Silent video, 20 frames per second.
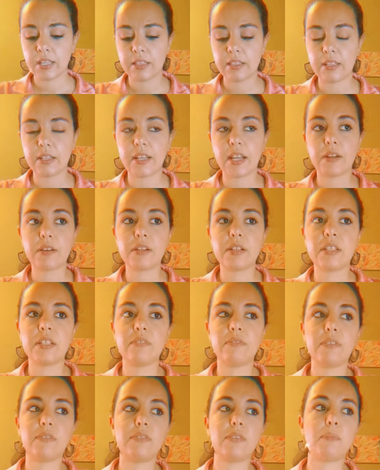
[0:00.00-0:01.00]
the
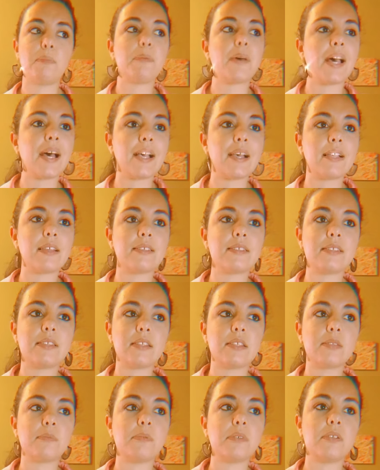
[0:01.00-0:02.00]
narrative of the past
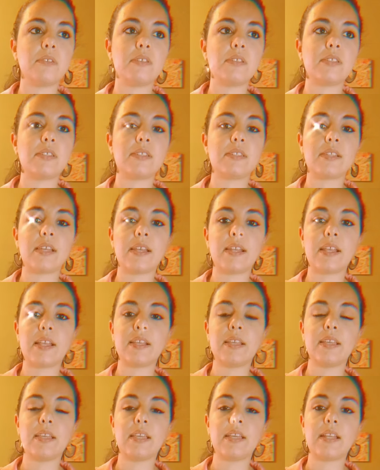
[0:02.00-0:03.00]
experiences
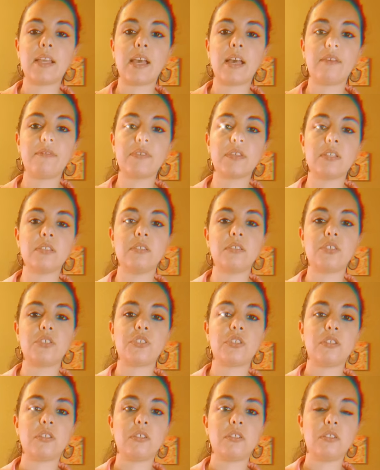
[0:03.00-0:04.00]
that, again, have
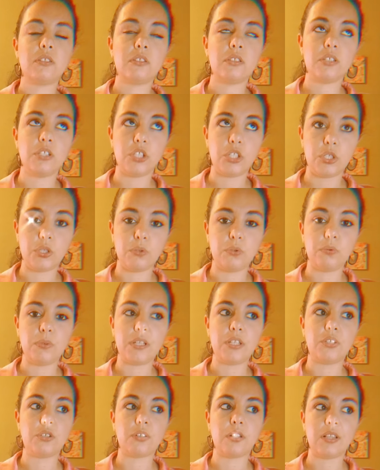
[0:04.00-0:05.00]
conditioned you
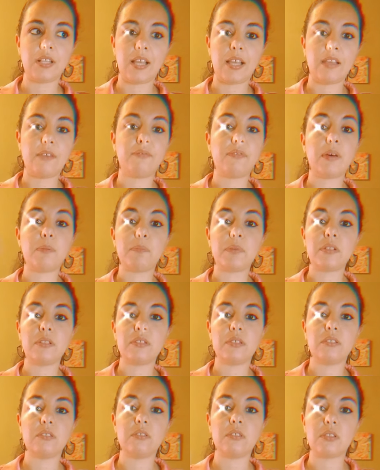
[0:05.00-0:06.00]
and your life up
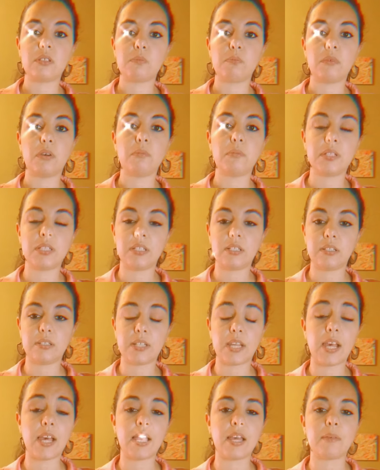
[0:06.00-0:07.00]
until this moment in
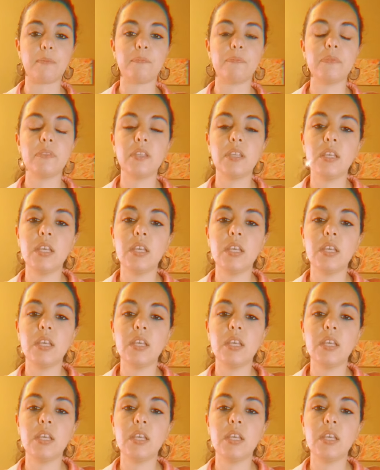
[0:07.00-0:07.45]
time.